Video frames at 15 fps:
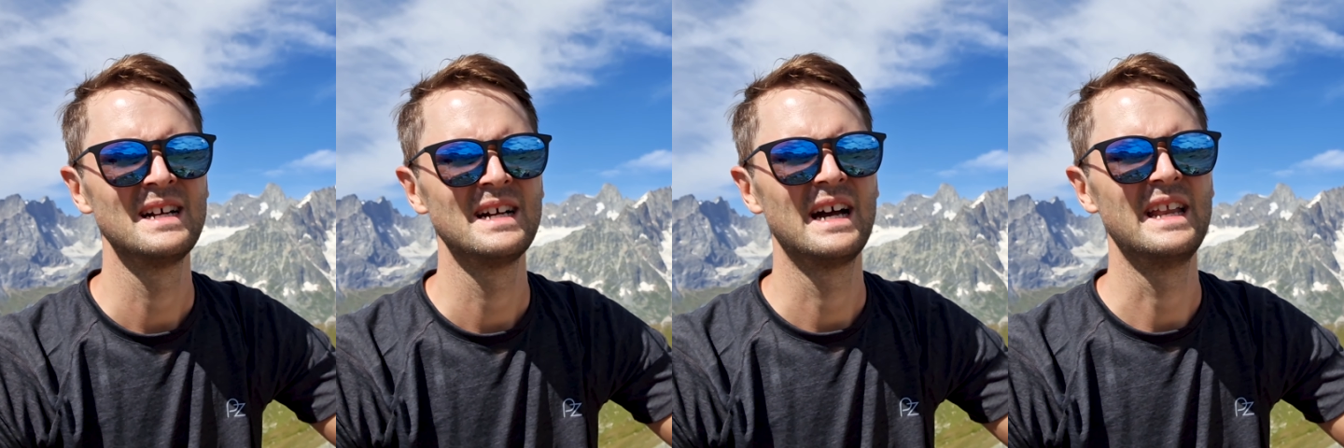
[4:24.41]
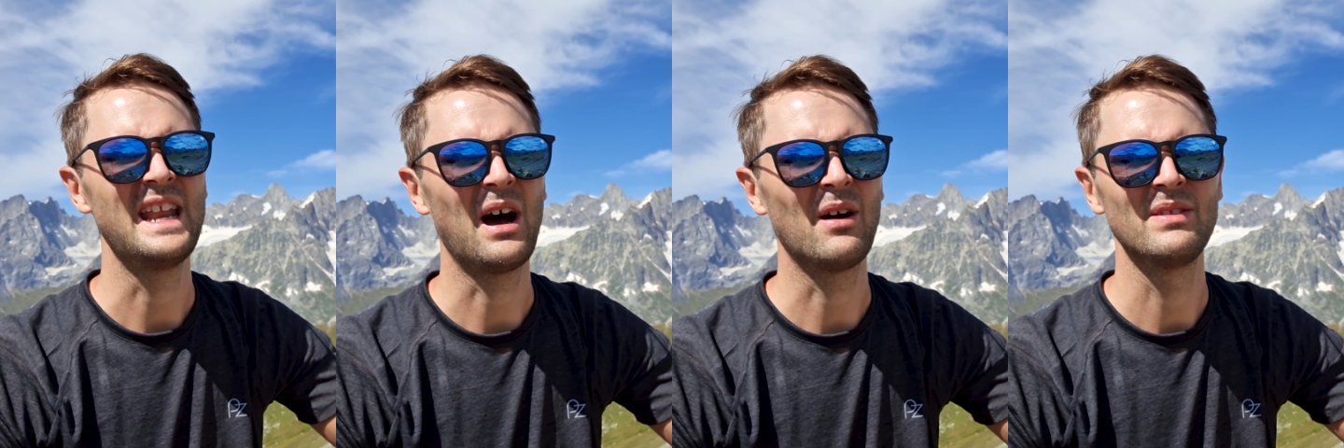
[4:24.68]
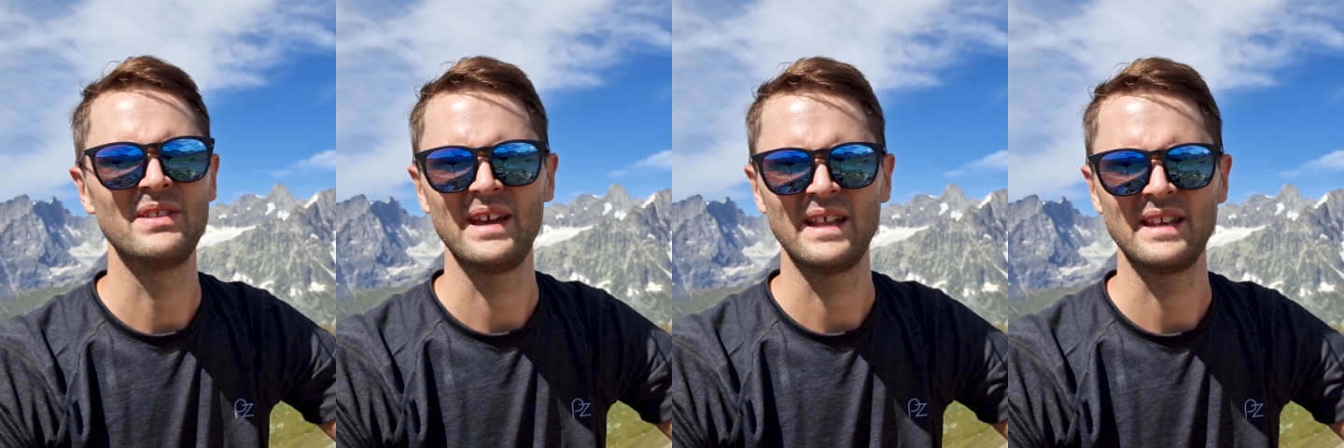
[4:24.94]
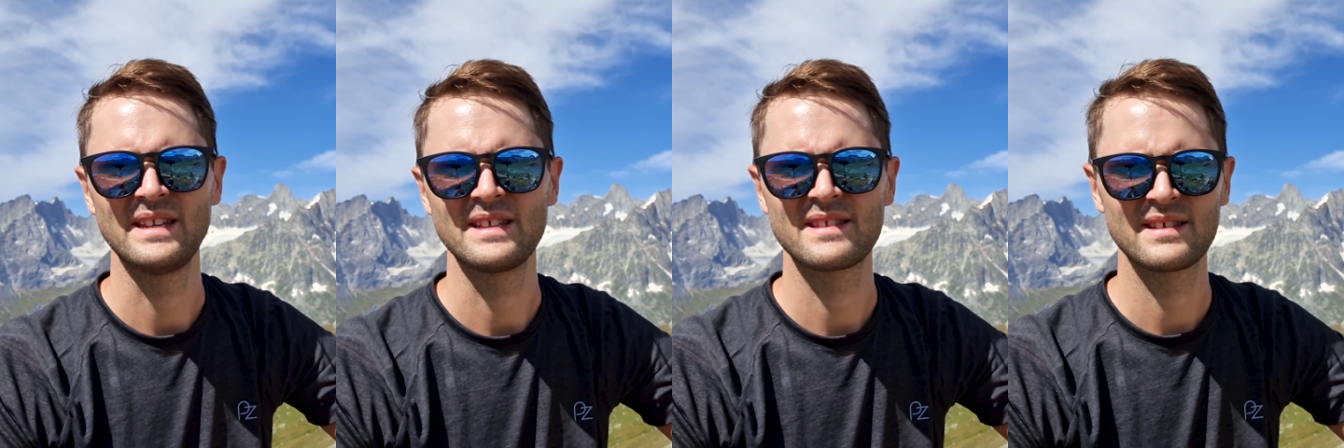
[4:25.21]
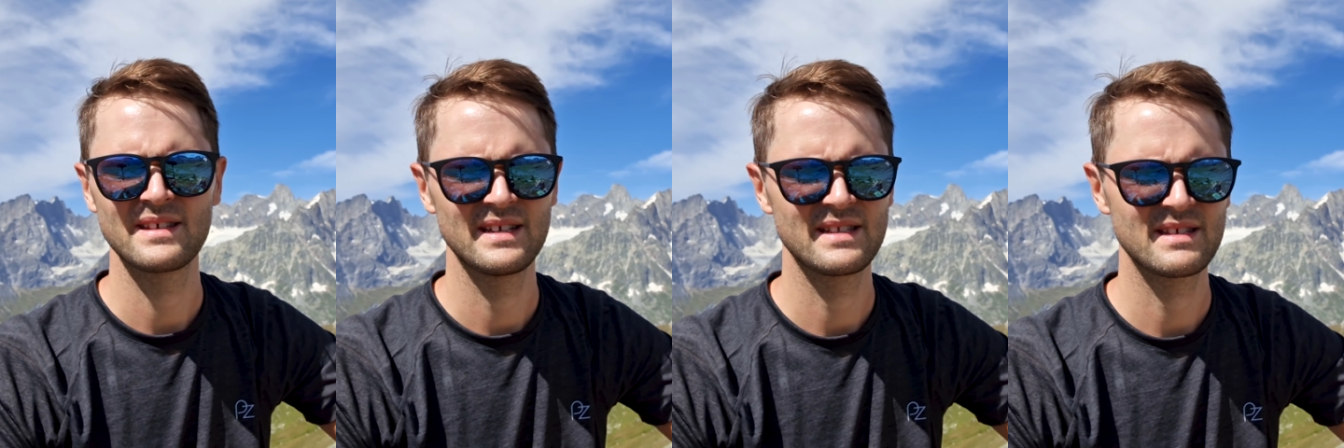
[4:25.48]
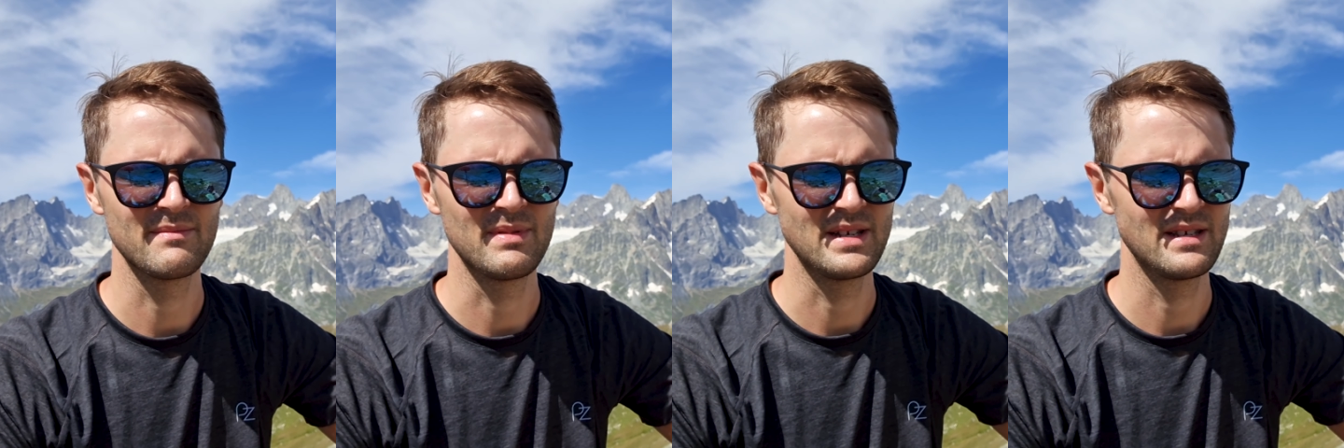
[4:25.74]
And now in the end it's a
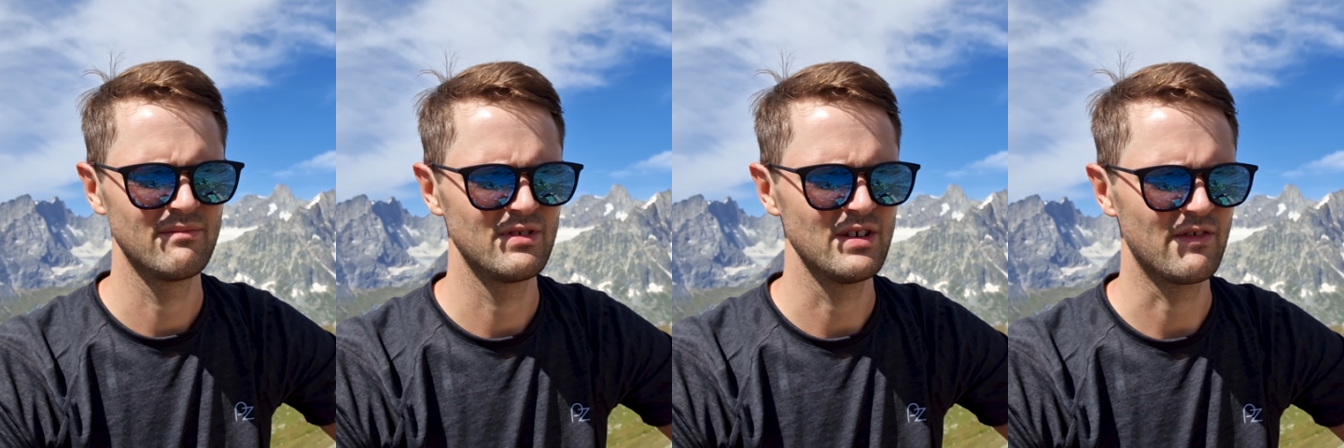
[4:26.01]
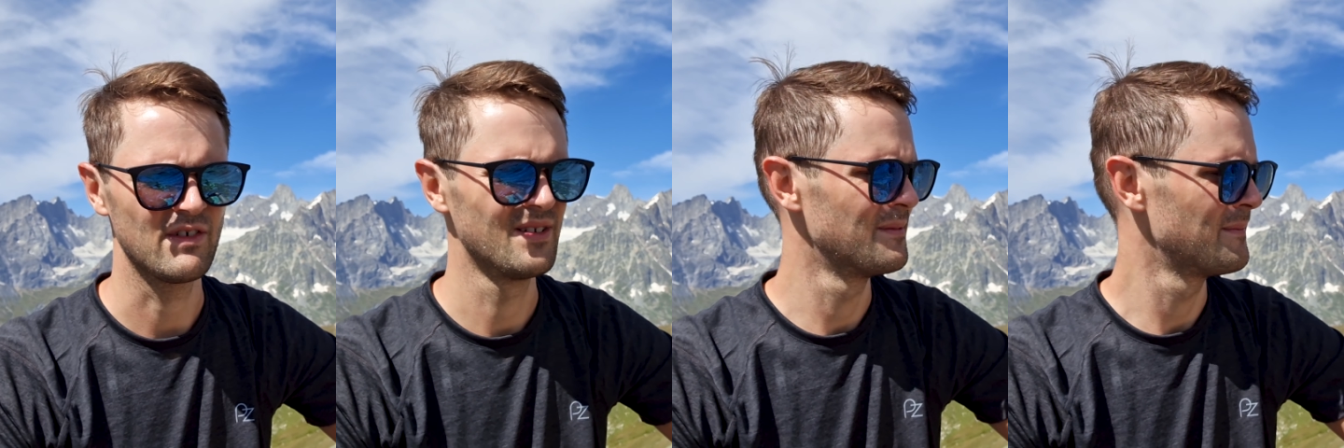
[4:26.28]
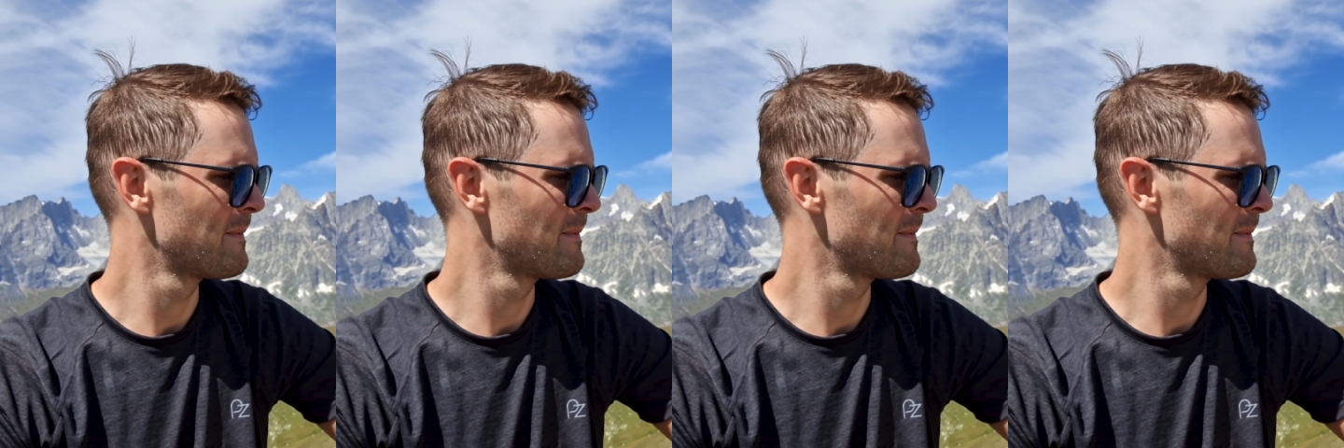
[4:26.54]
bit different.